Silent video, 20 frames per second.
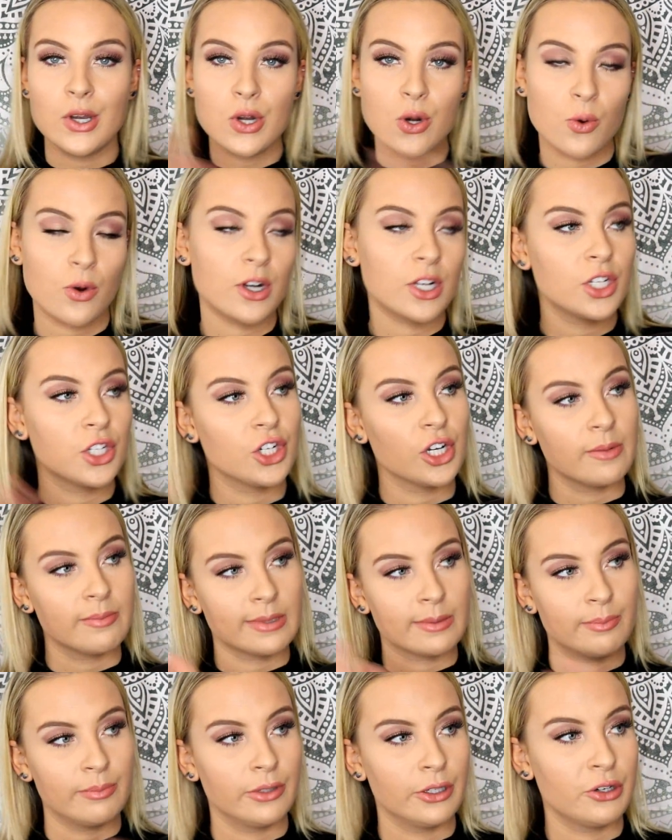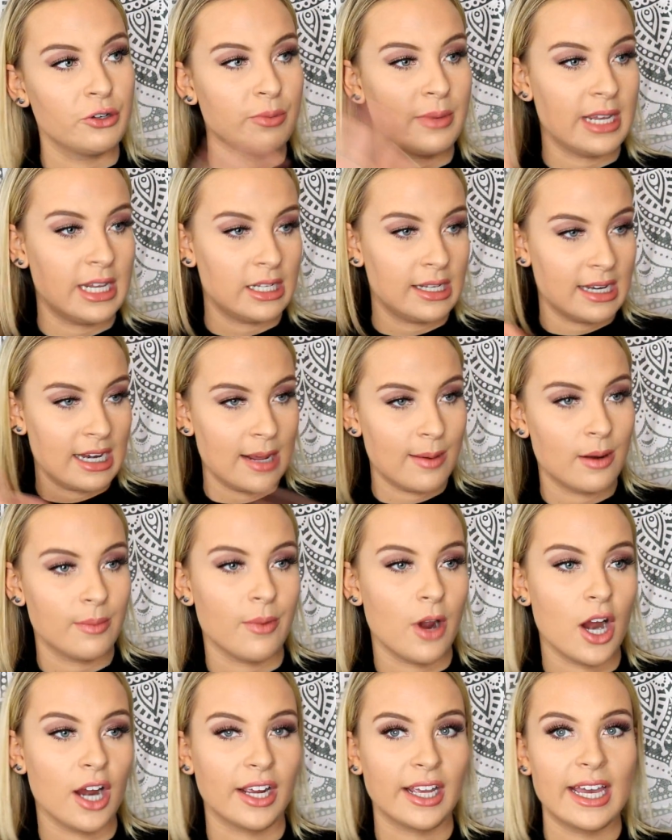Nordstrom's, Bloomingdale's, Neiman
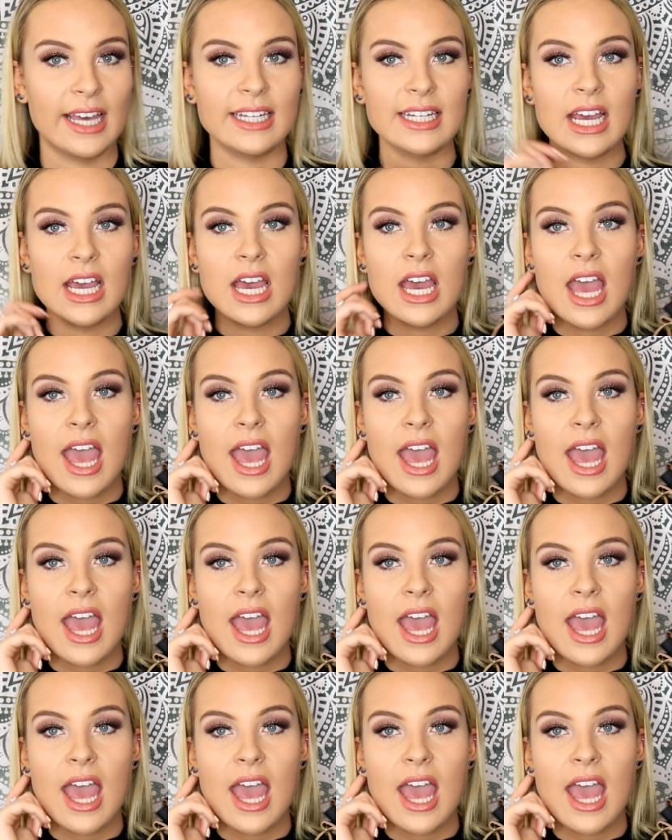Marcus,